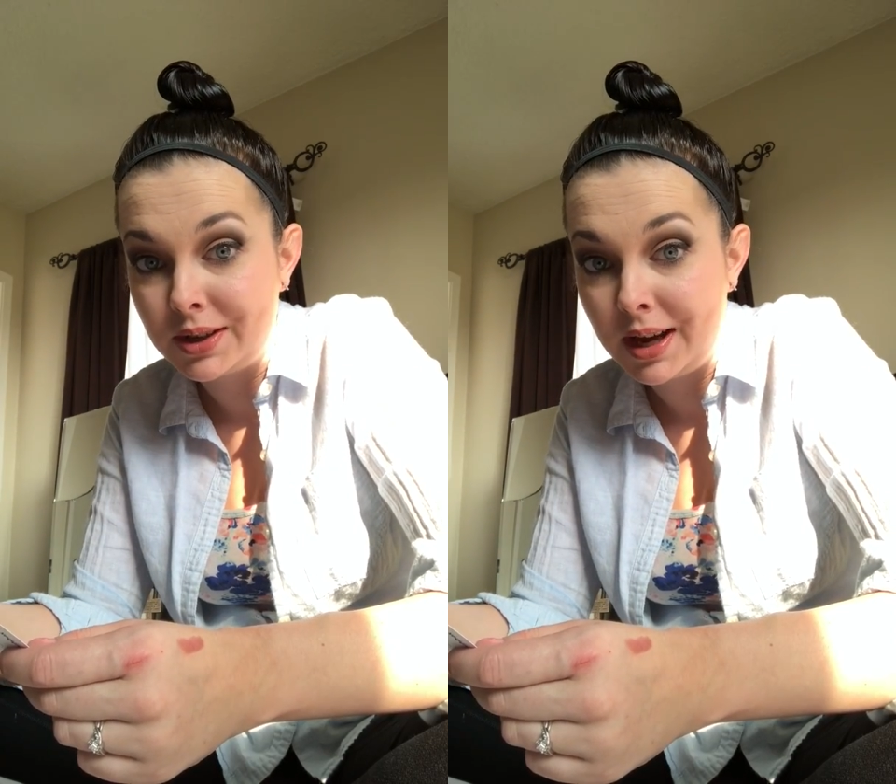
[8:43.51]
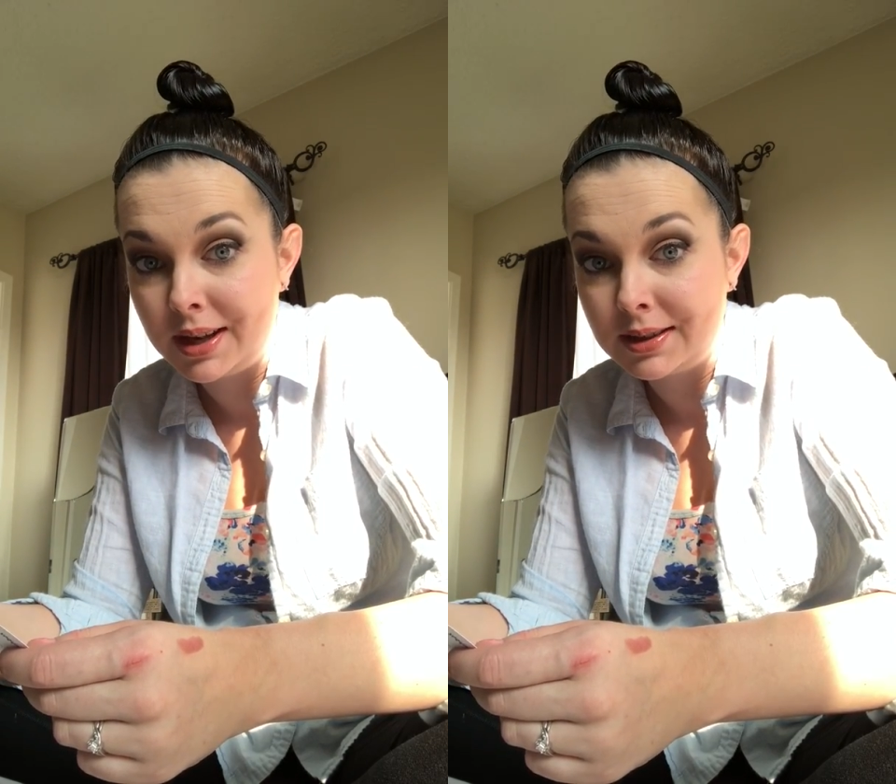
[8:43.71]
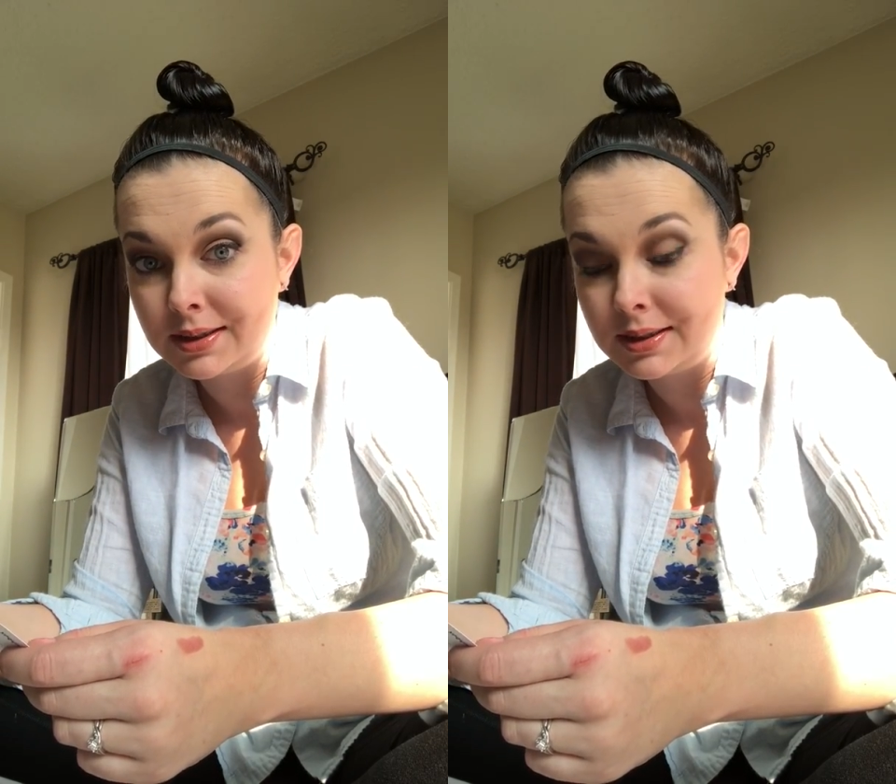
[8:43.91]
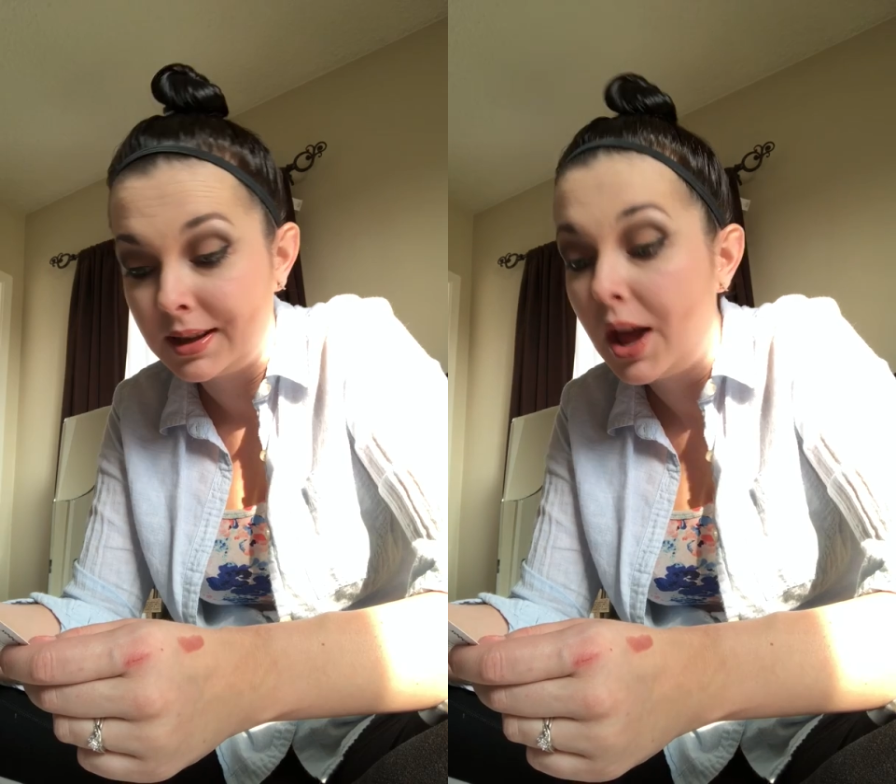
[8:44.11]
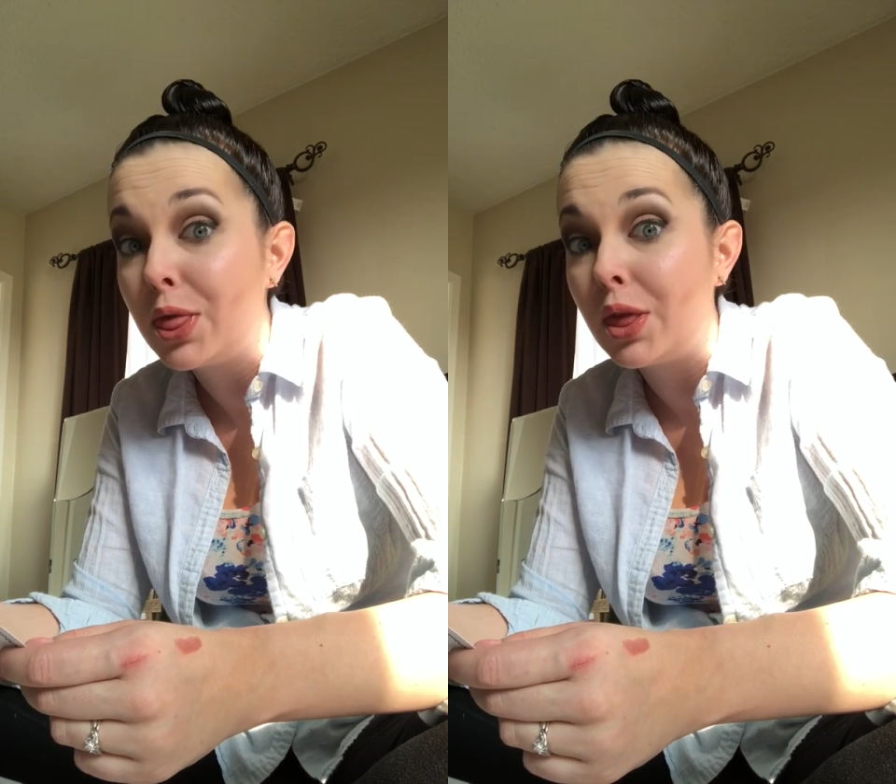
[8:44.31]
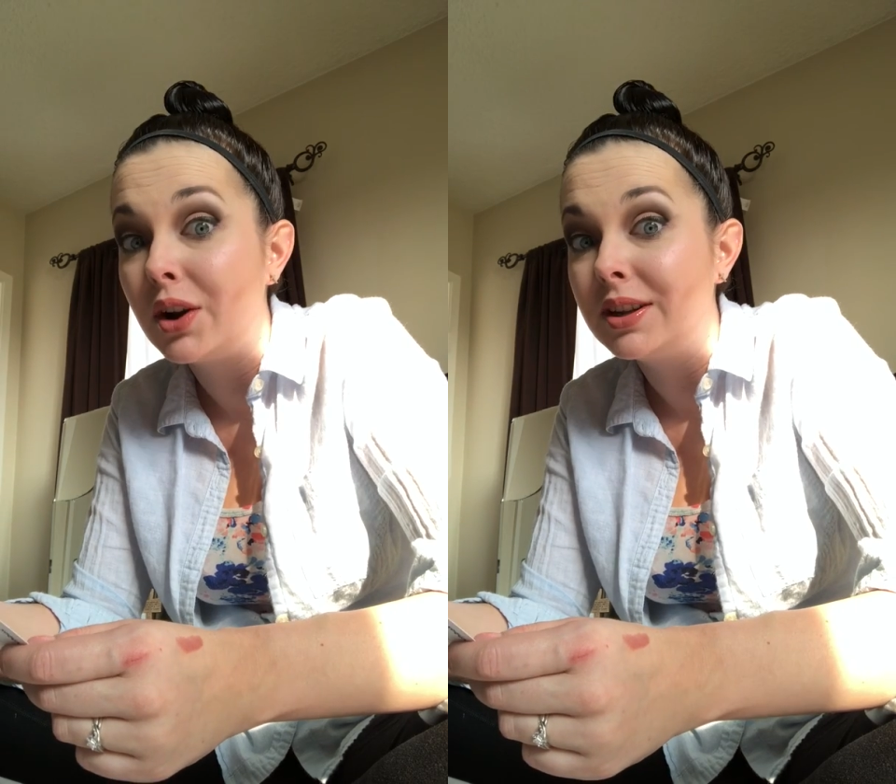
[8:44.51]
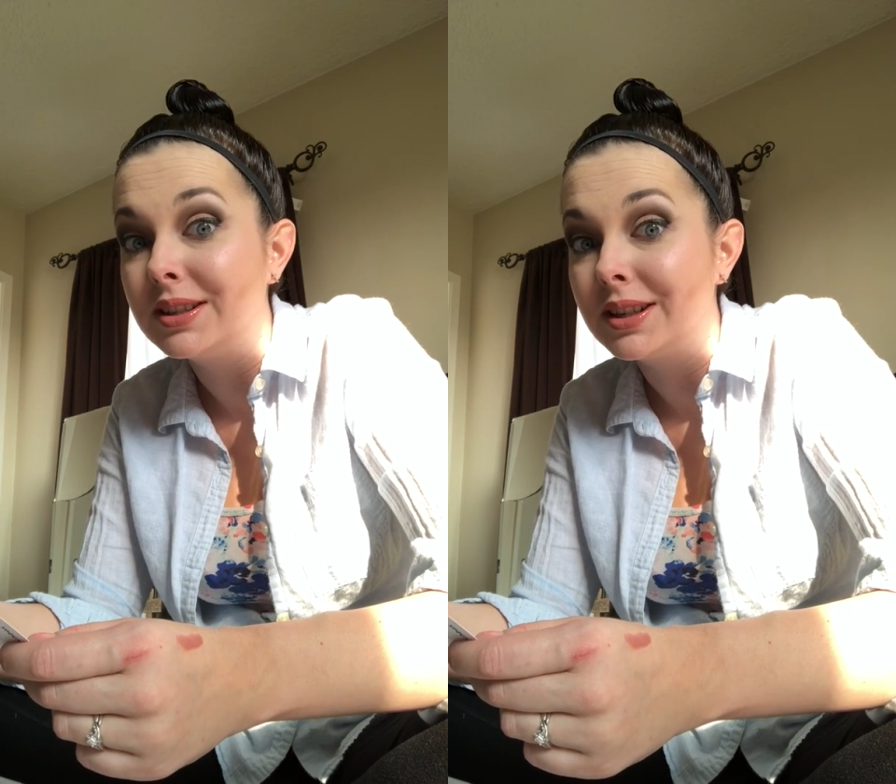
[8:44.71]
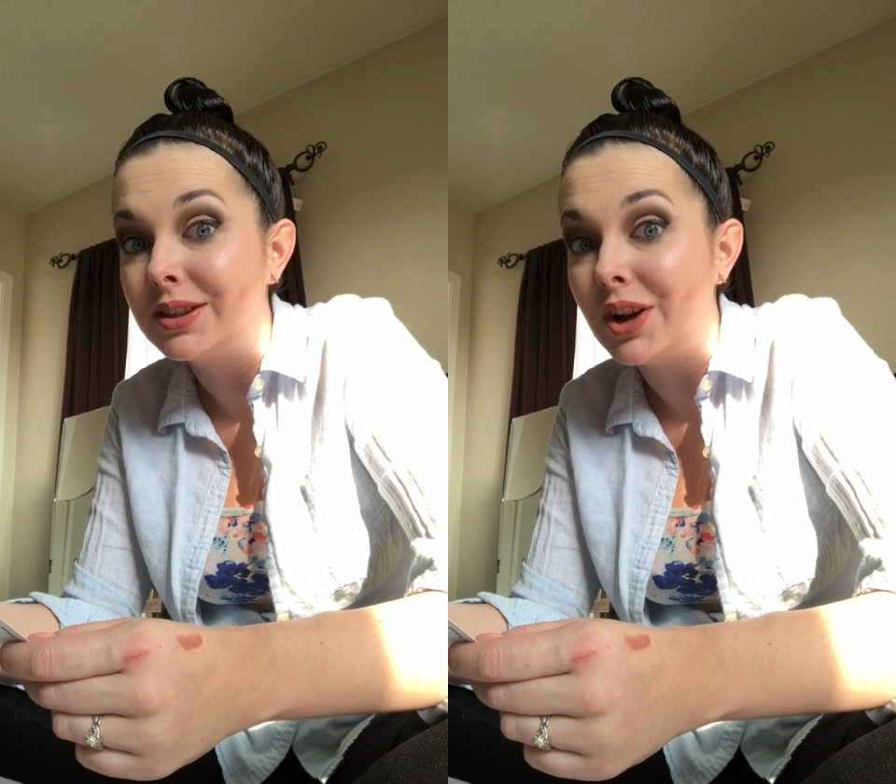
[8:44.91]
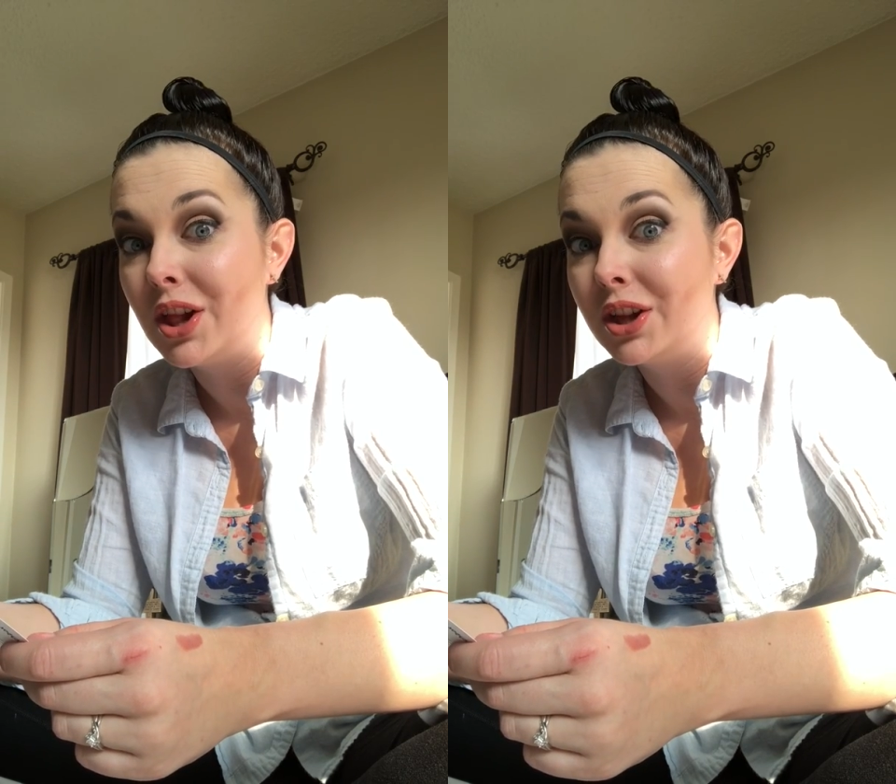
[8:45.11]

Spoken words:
guys. $36.